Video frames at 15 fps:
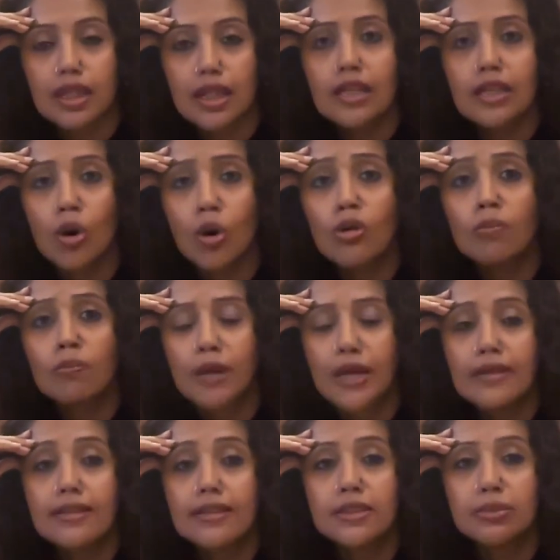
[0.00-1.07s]
A lot of
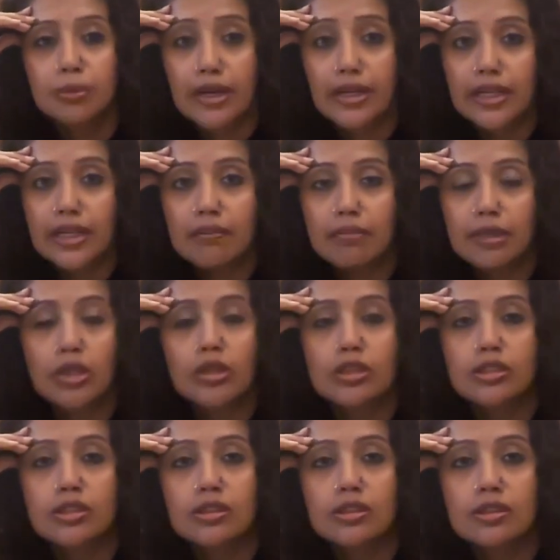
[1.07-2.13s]
parents worry
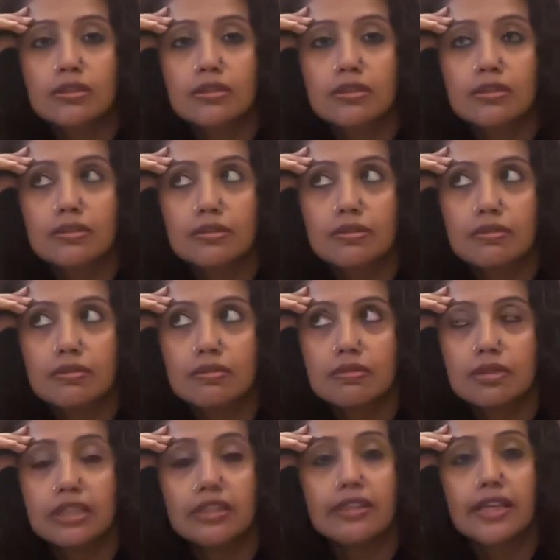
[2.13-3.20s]
because
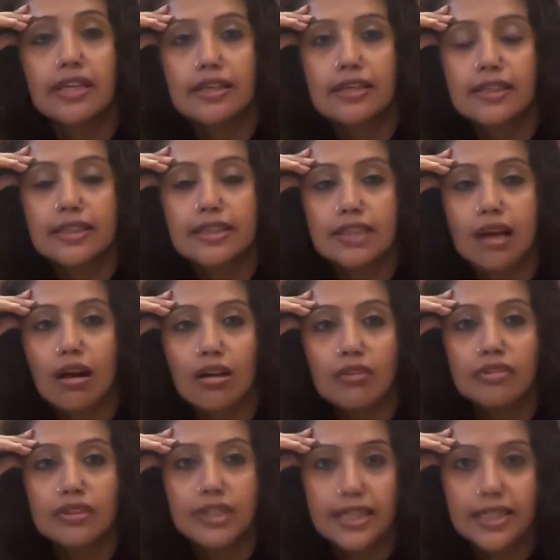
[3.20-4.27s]
they think it's hard
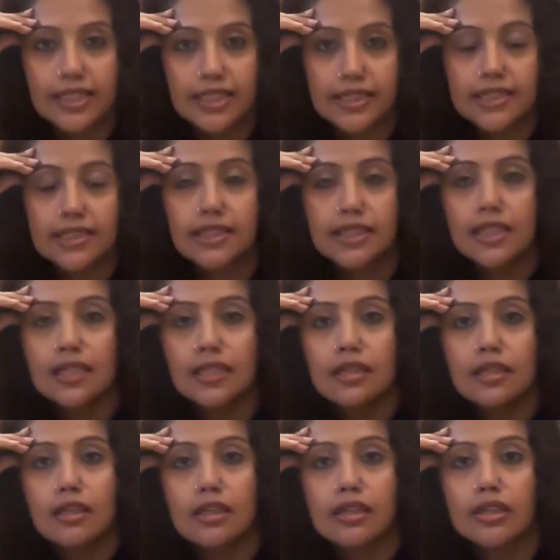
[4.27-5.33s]
for their kids.
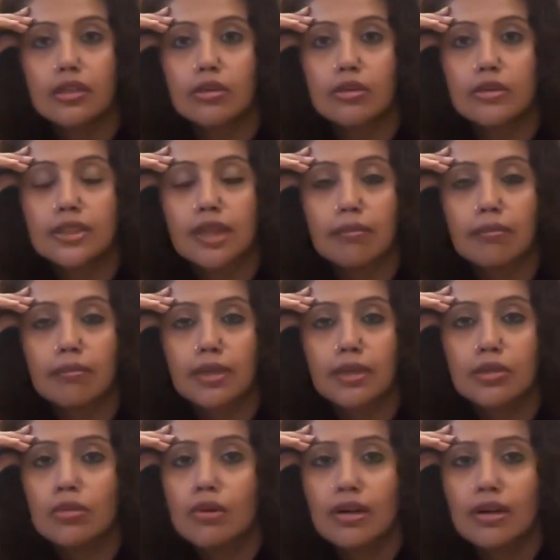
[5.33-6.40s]
So
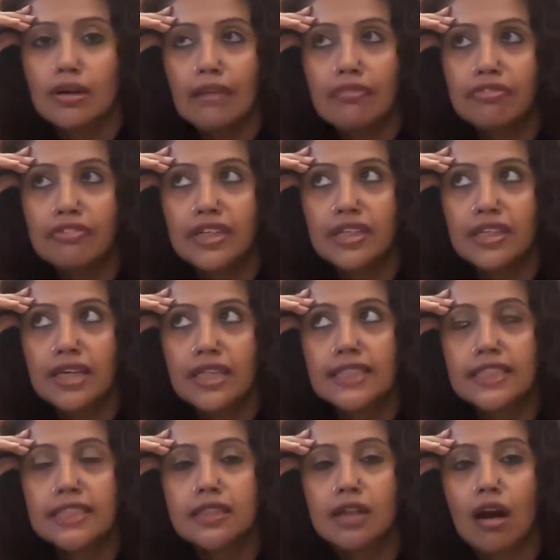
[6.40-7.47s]
I feel like
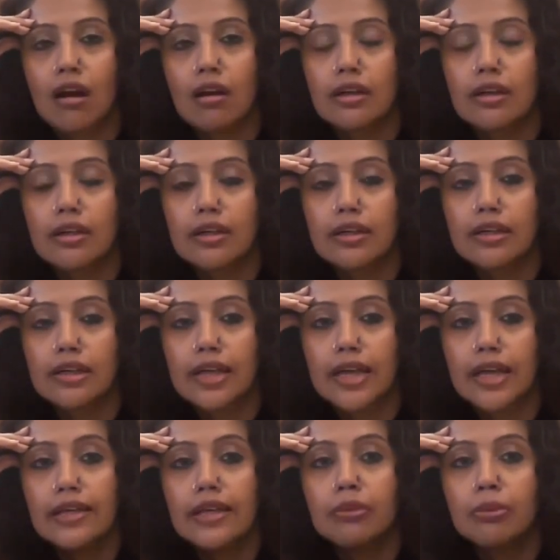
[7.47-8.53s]
start
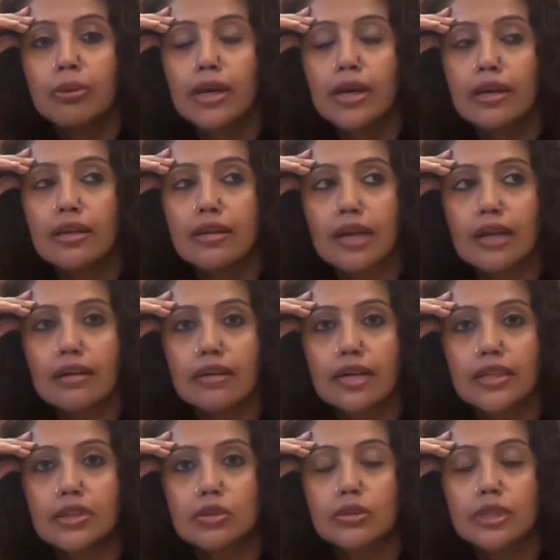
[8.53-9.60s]
anywhere that
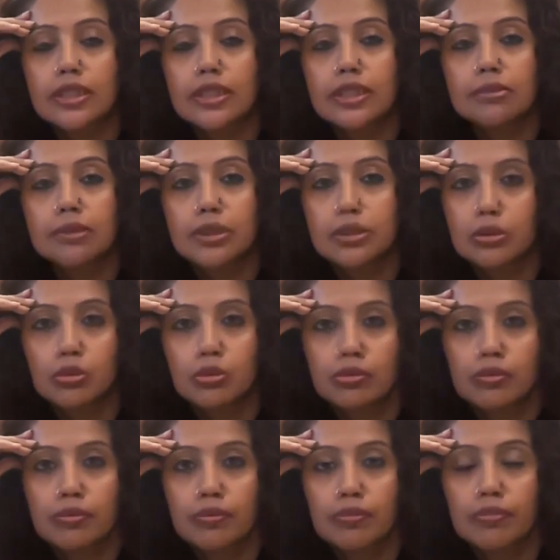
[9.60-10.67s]
resonates with you.
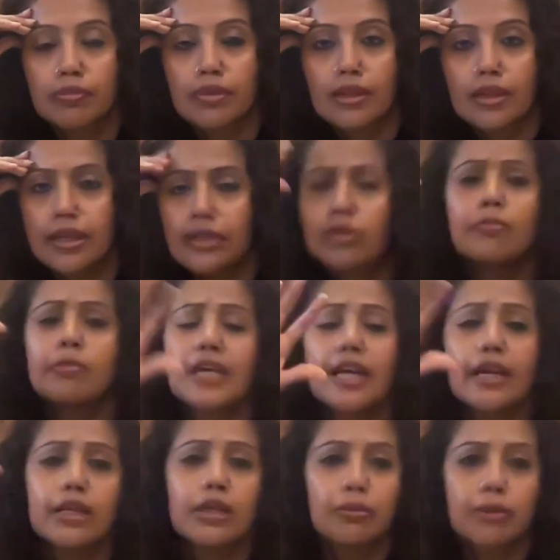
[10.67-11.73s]
It could be
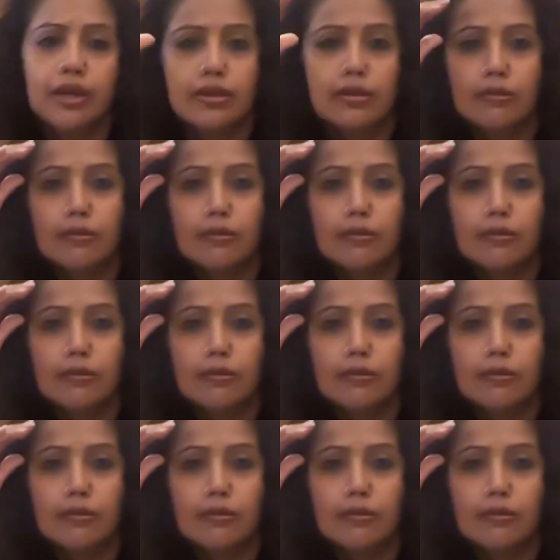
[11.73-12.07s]
anywhere.